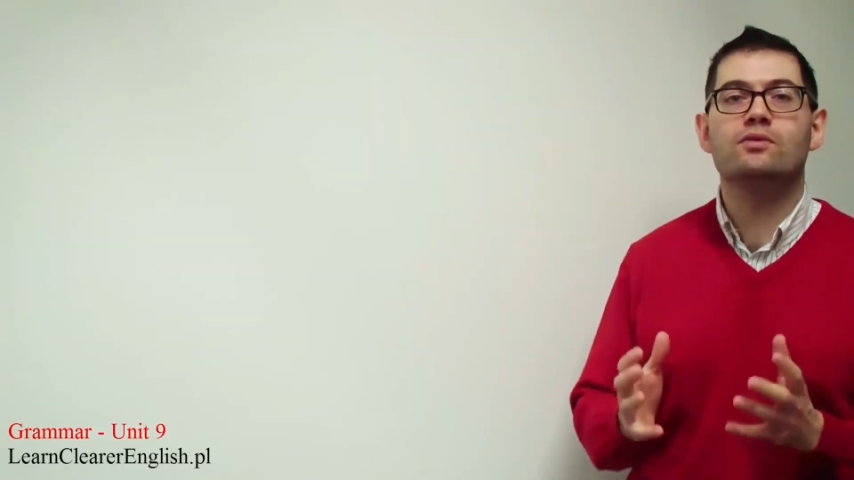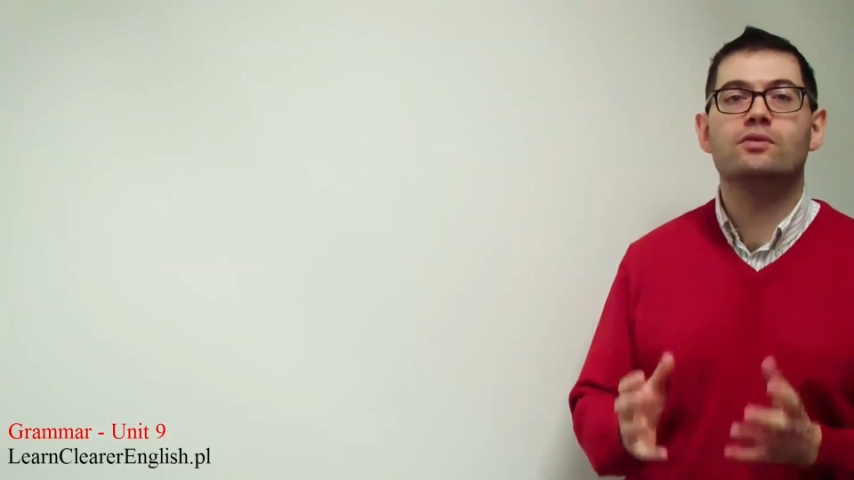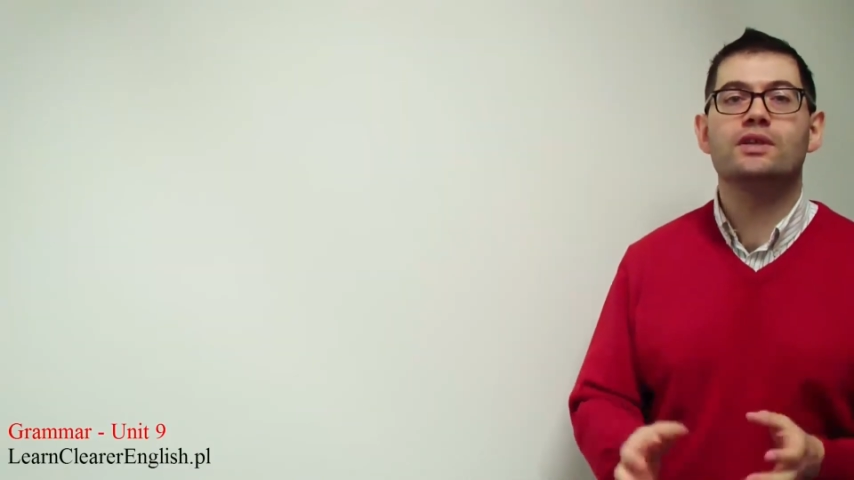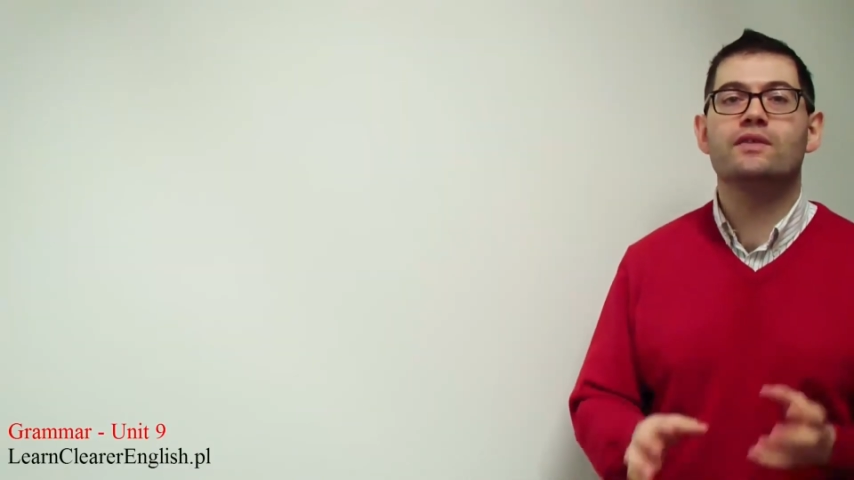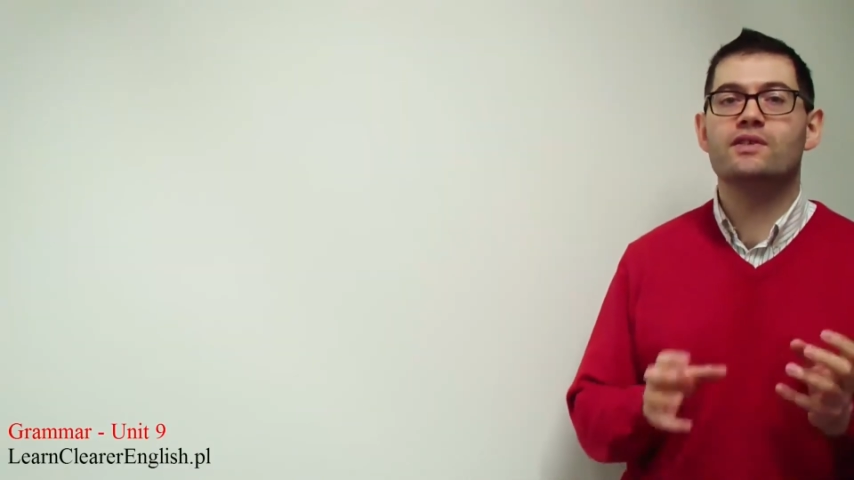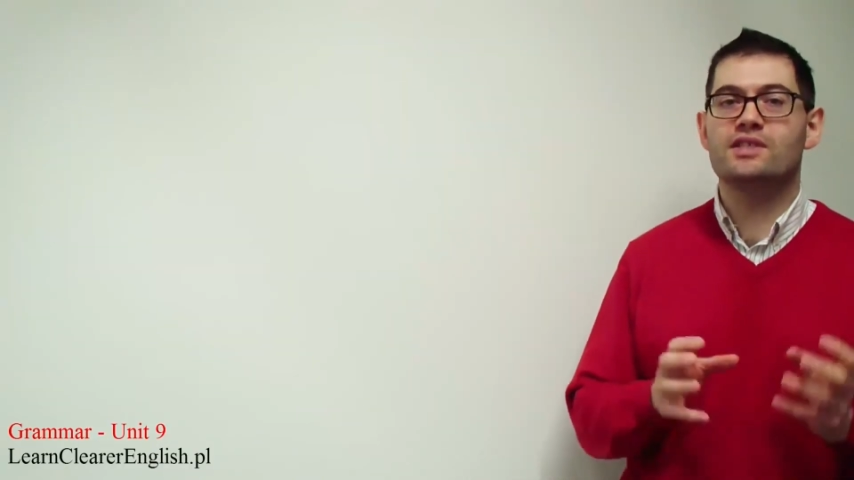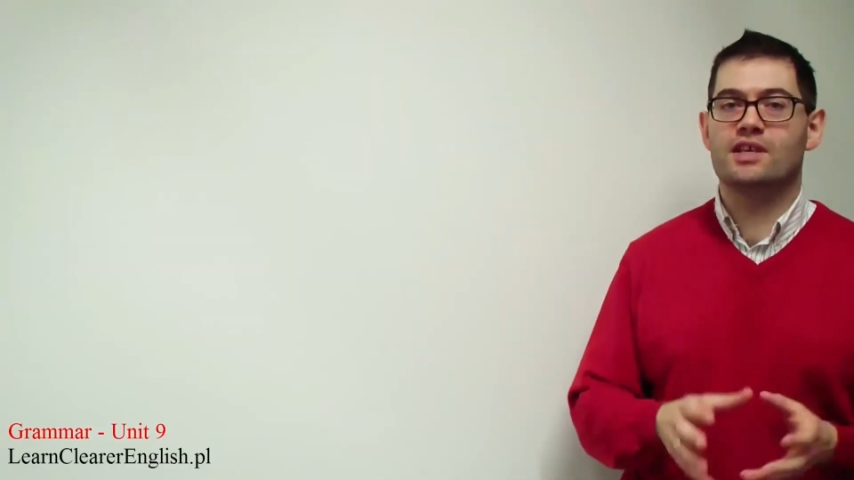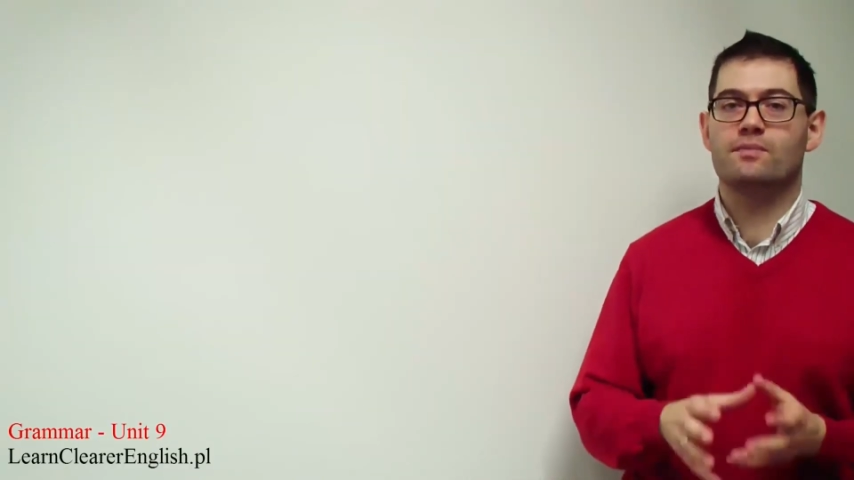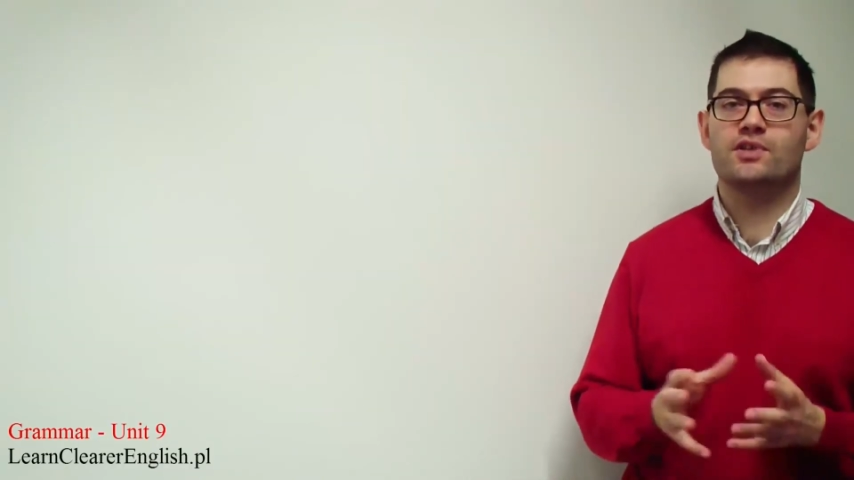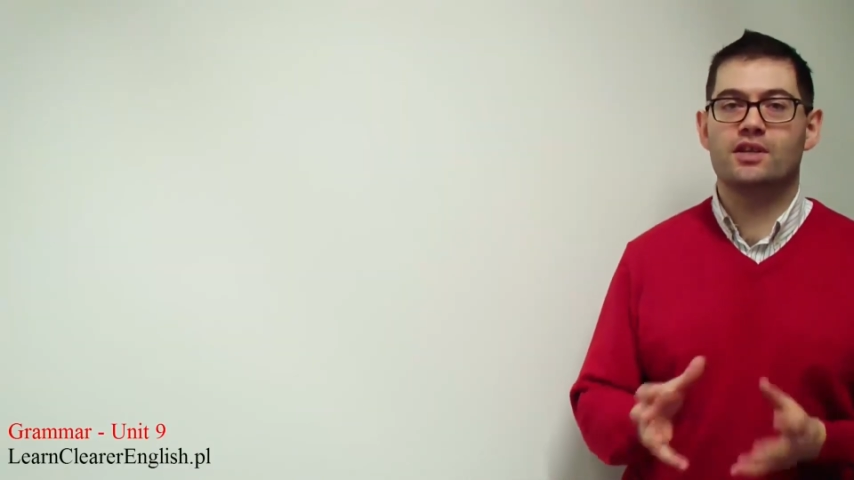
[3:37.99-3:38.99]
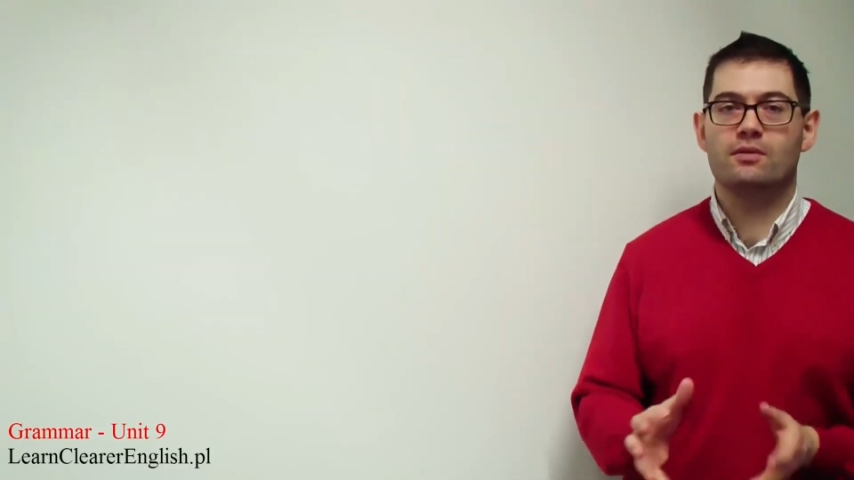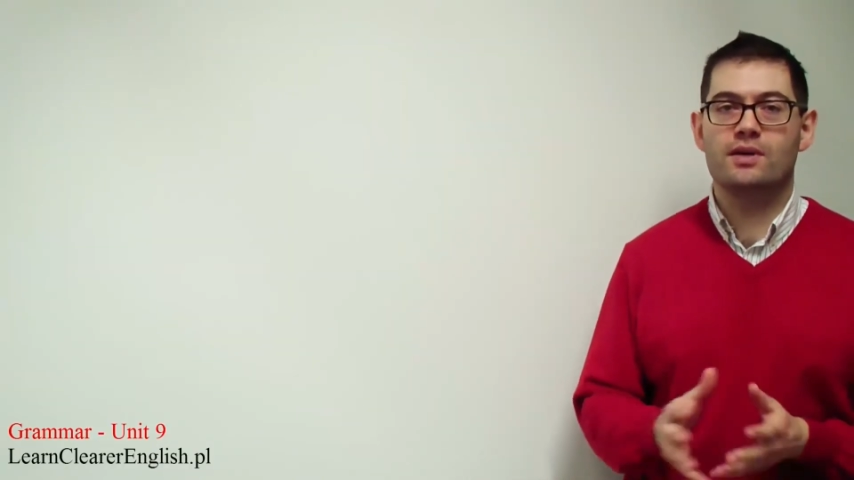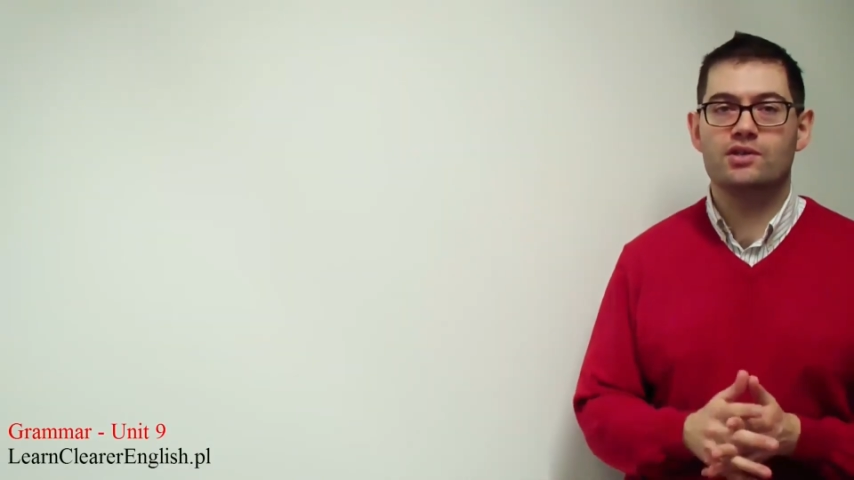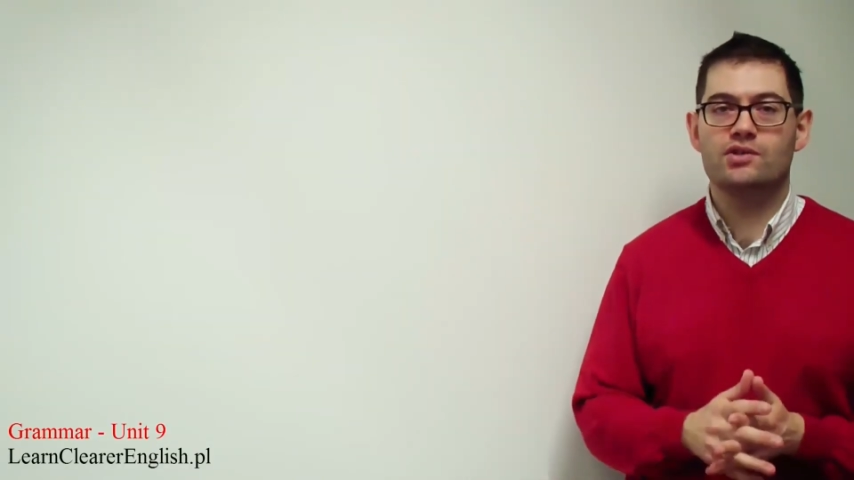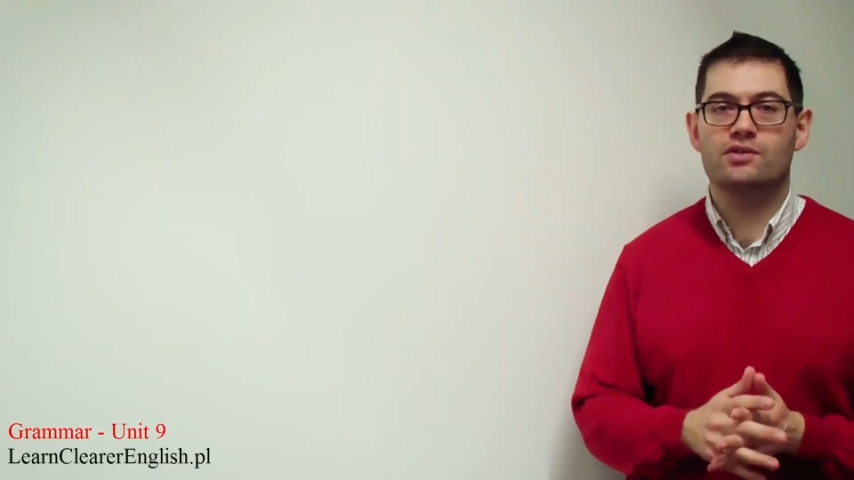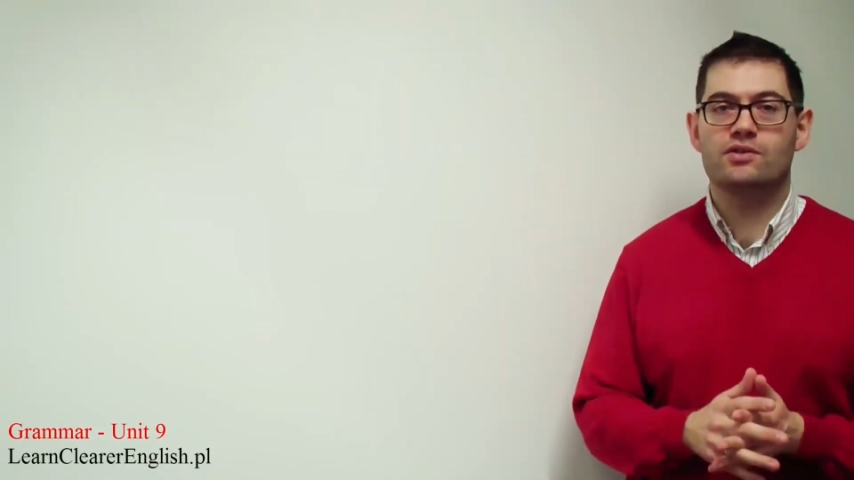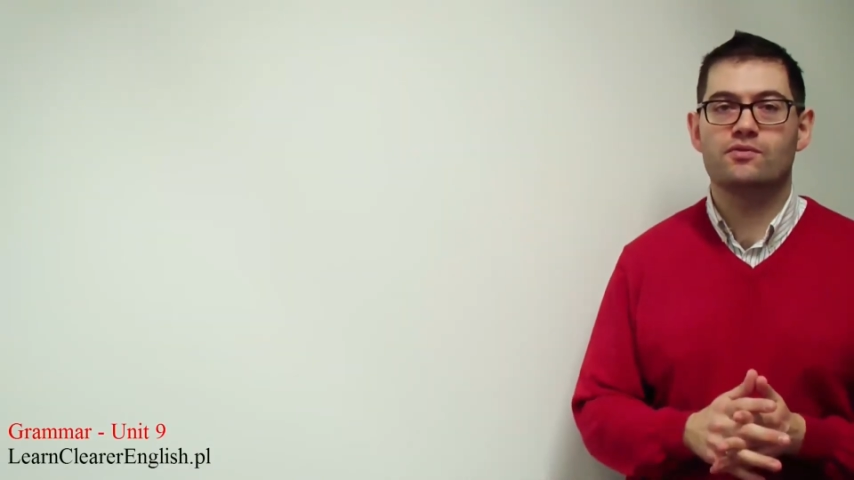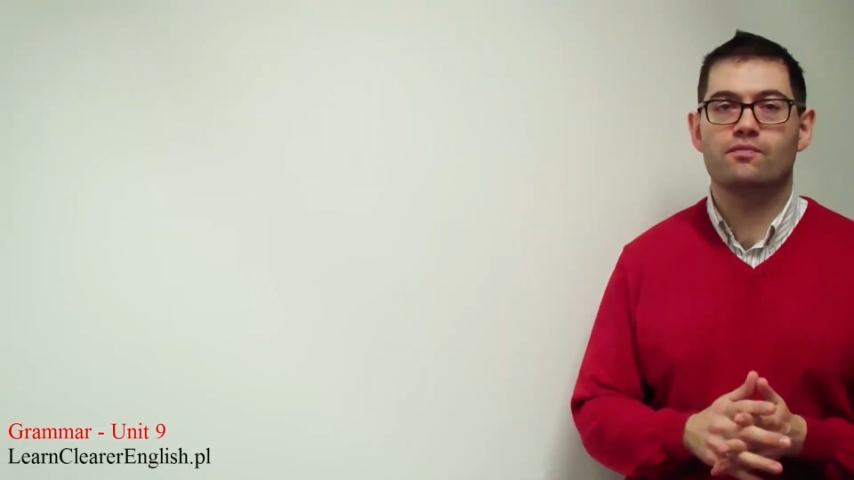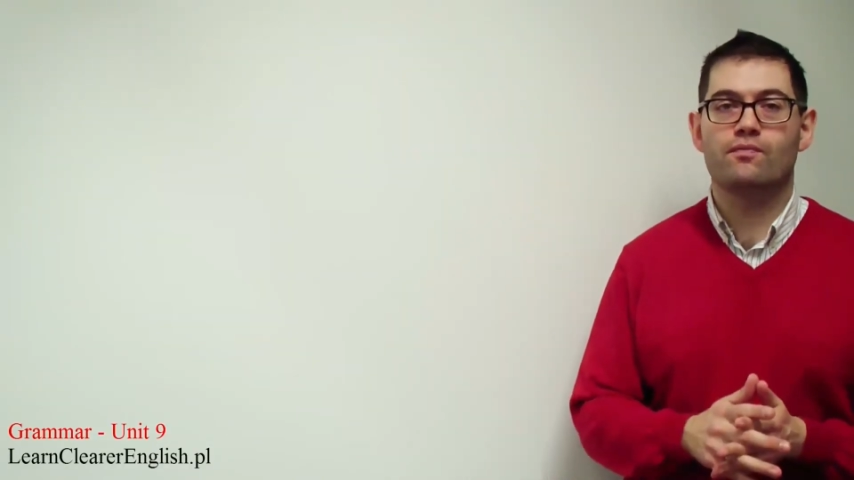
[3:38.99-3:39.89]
order for subject questions.